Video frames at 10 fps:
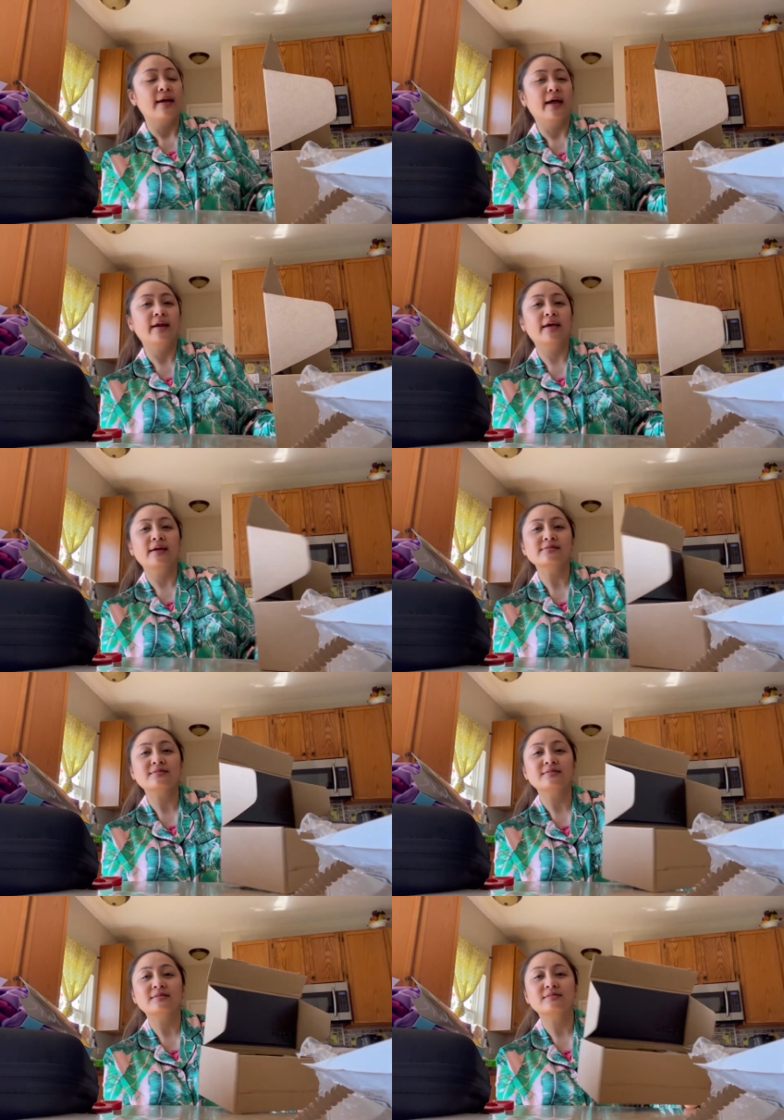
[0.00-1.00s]
And I guess
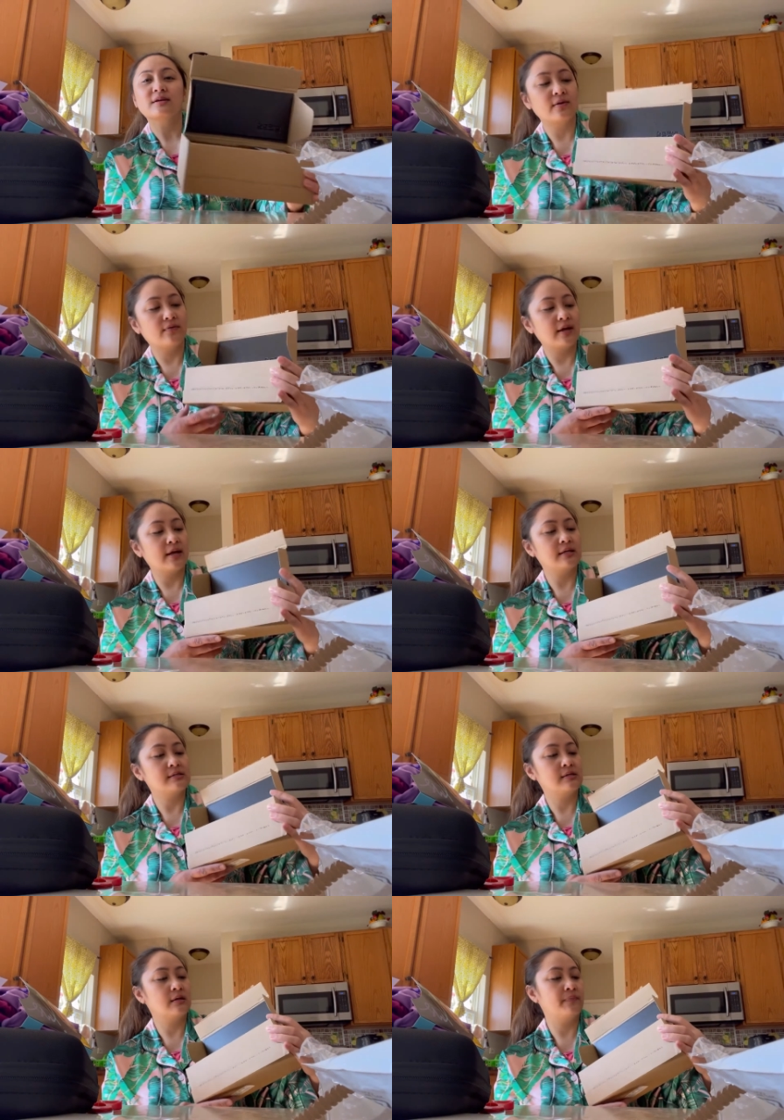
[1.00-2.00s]
this is a
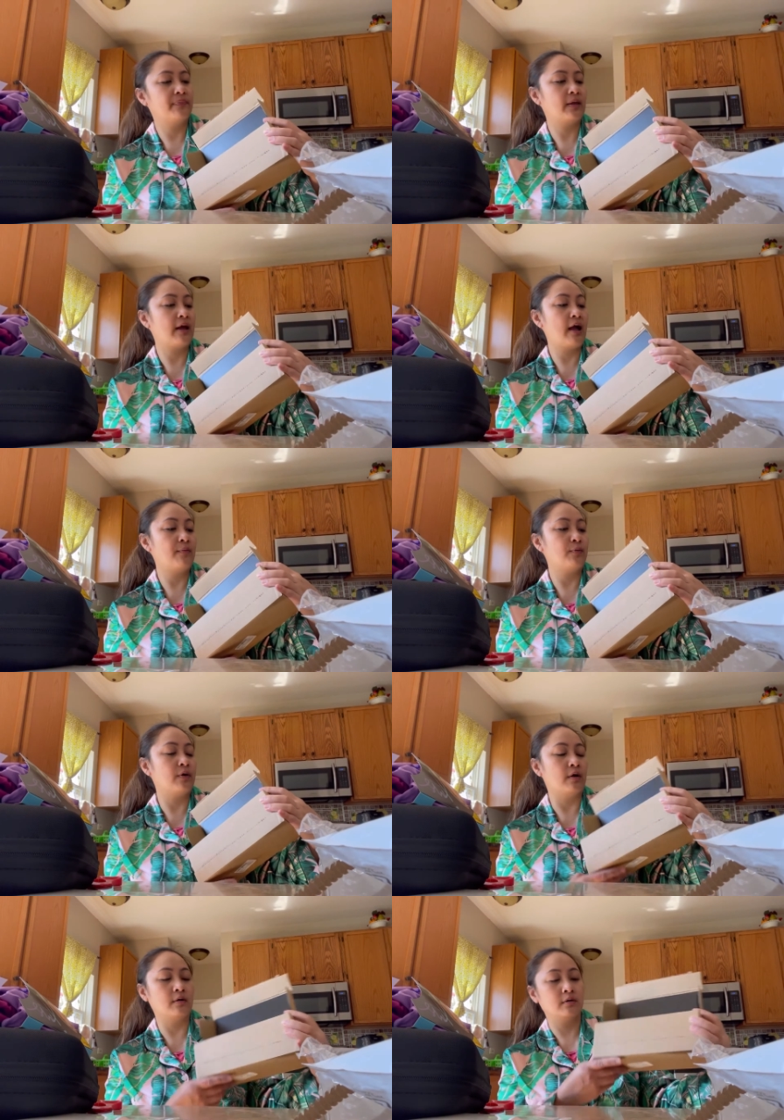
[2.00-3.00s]
great
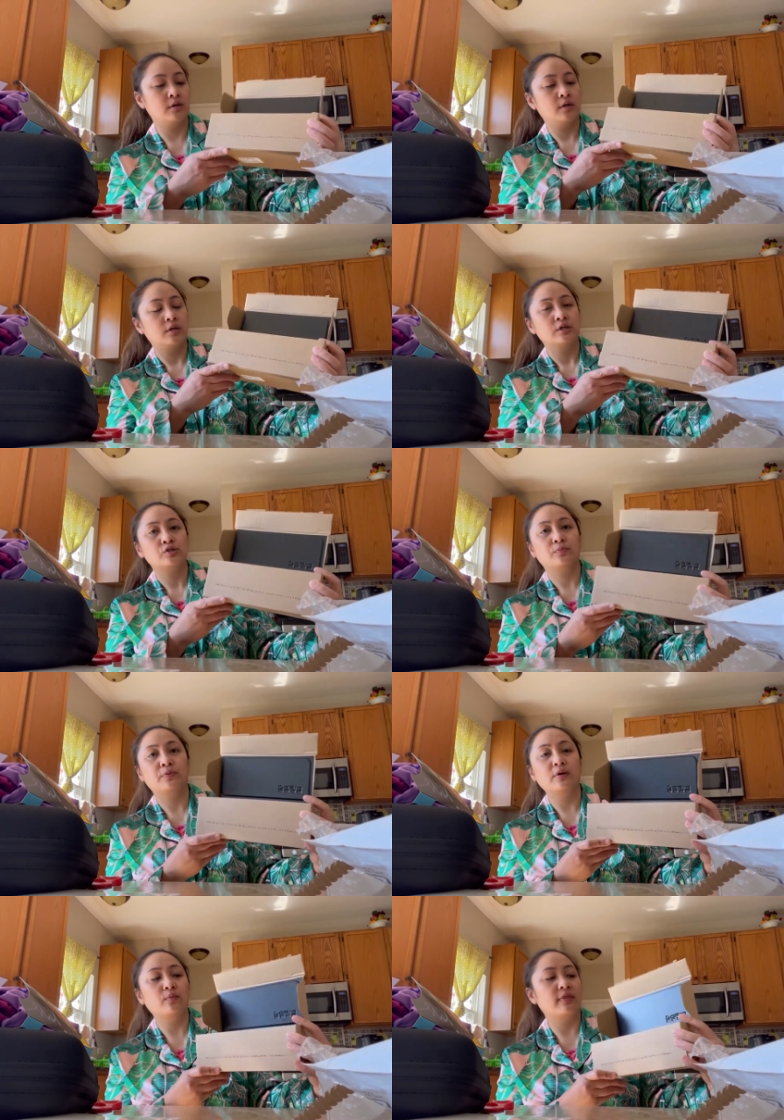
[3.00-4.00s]
camera to
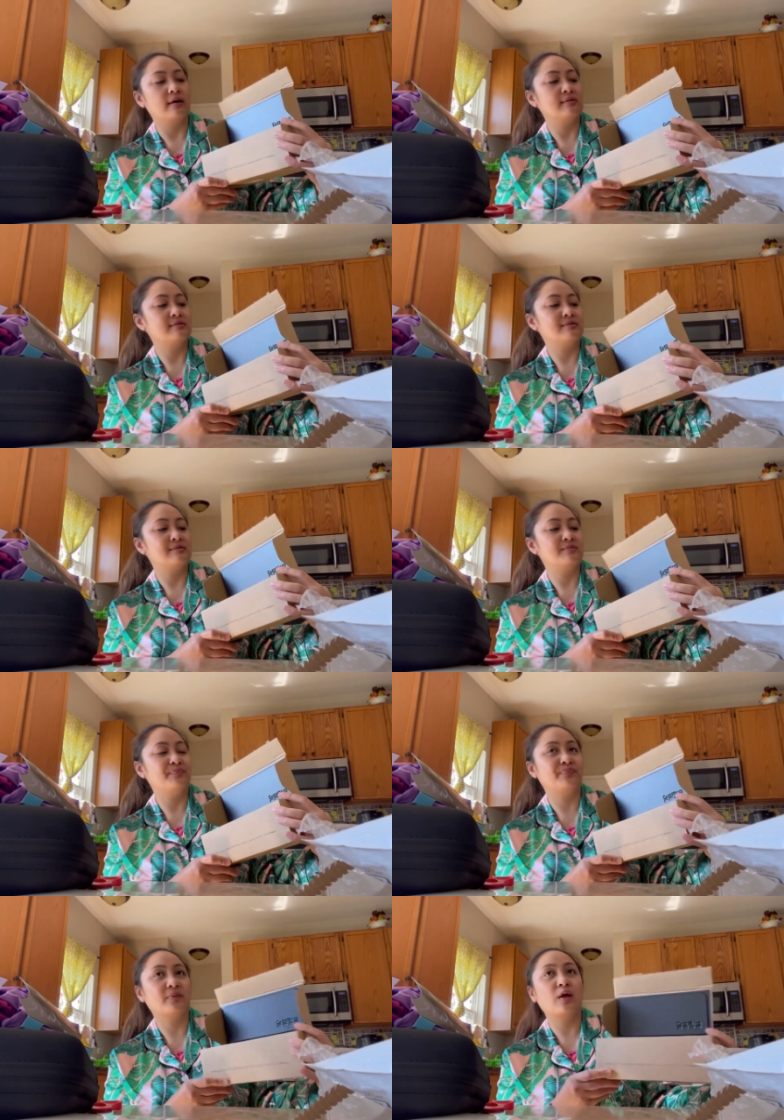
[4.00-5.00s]
bring with us.
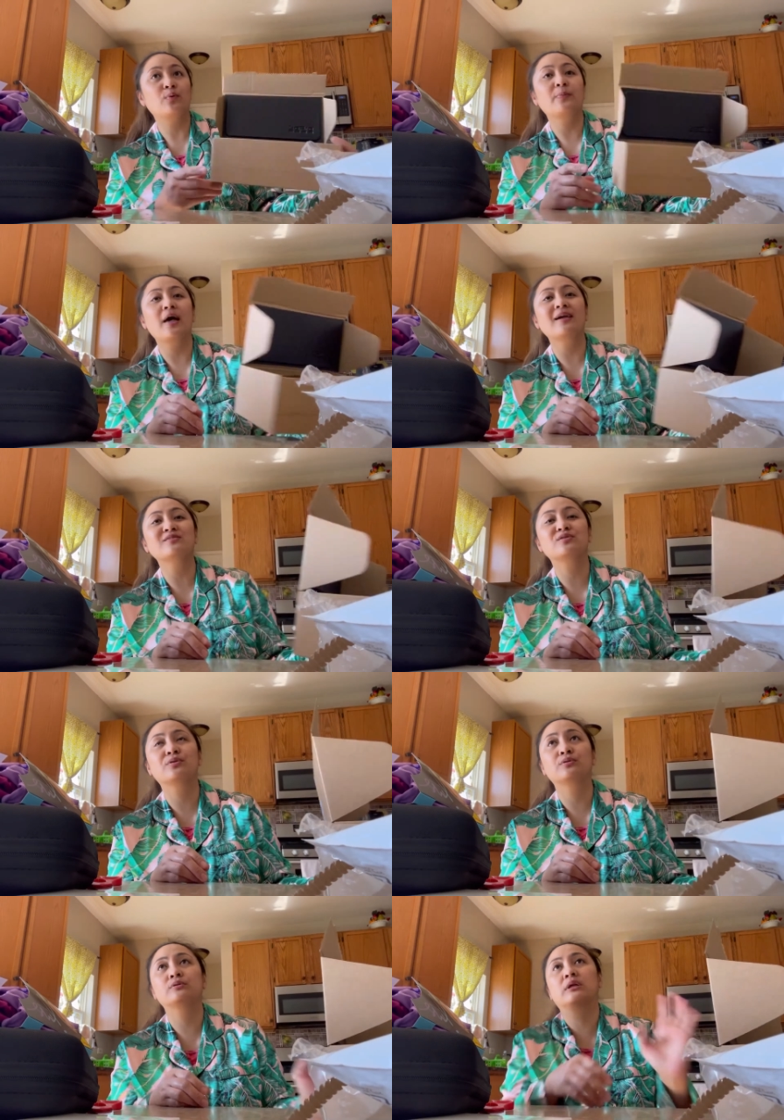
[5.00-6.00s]
And we're planning to
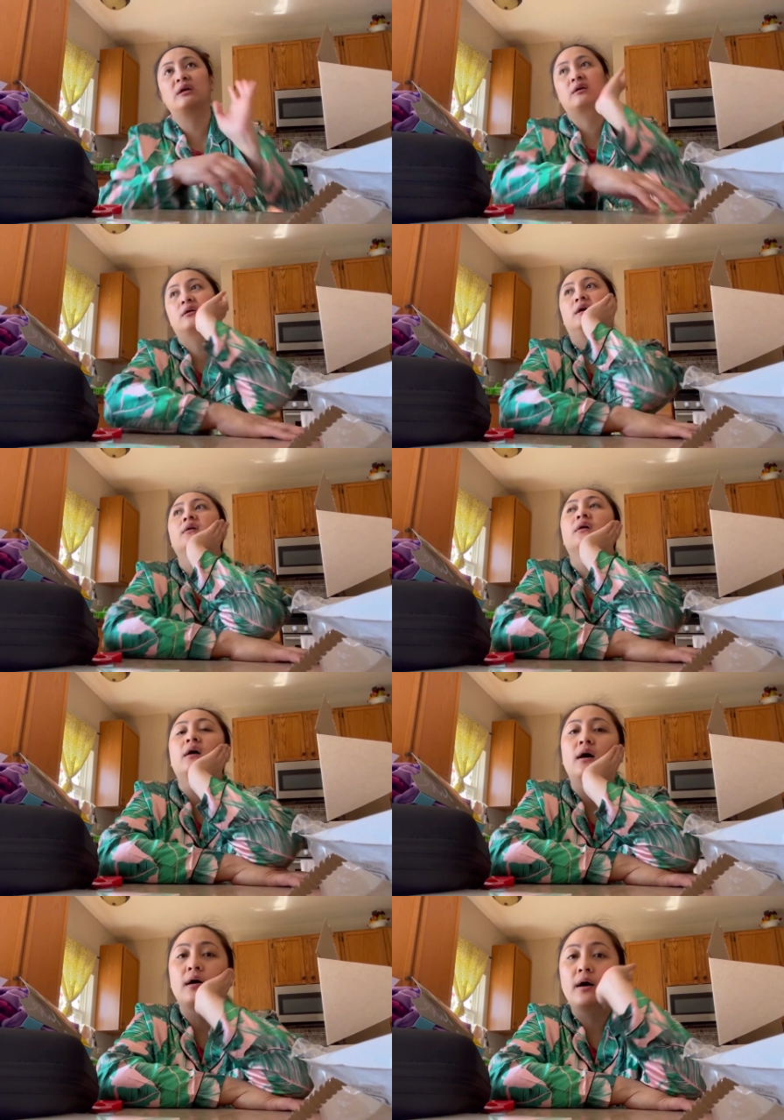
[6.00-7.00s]
go to like
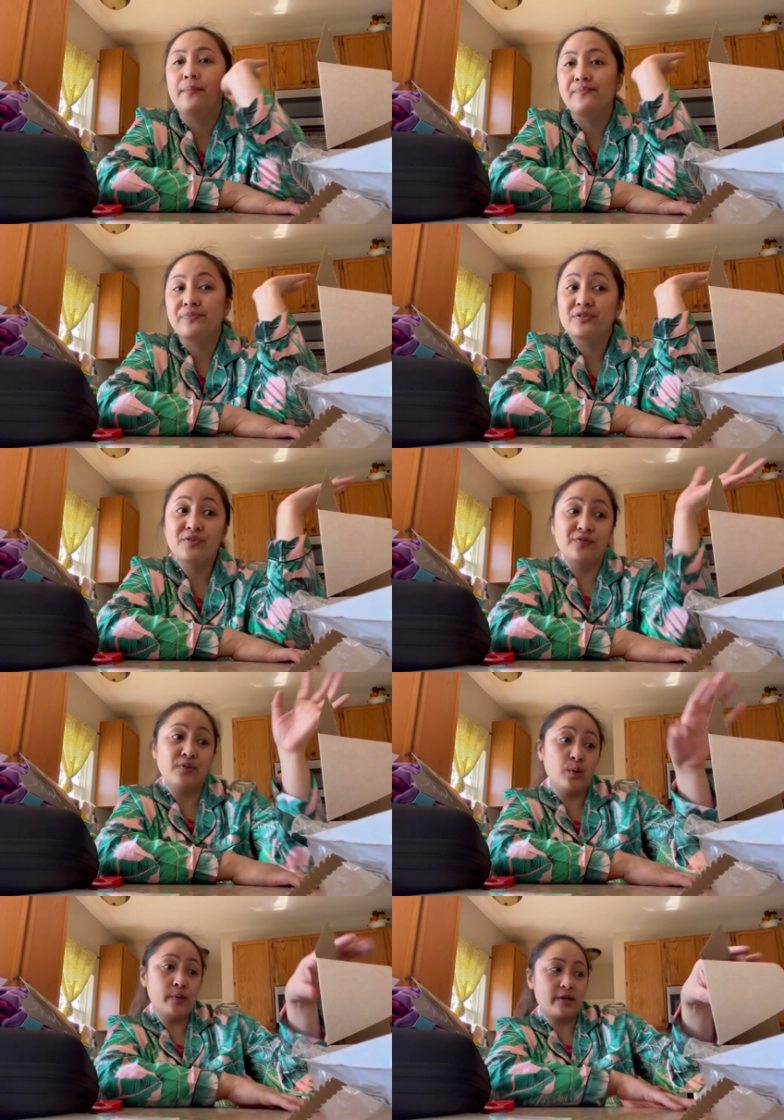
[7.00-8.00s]
to
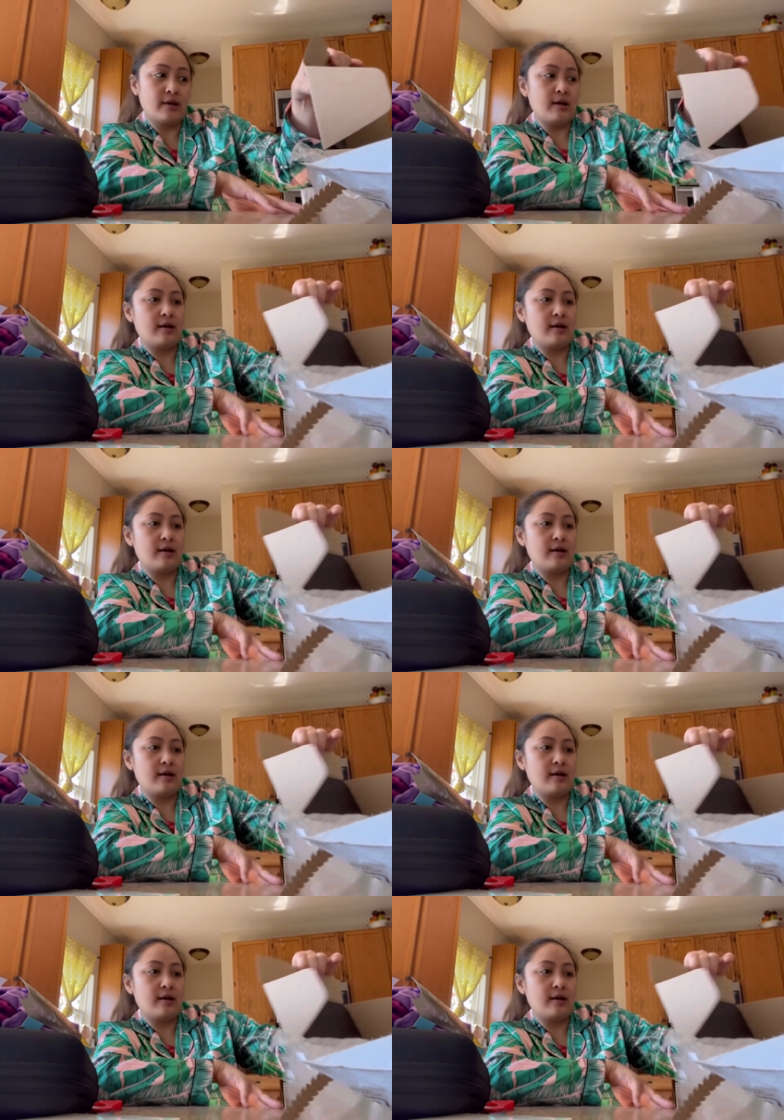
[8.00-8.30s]
Florida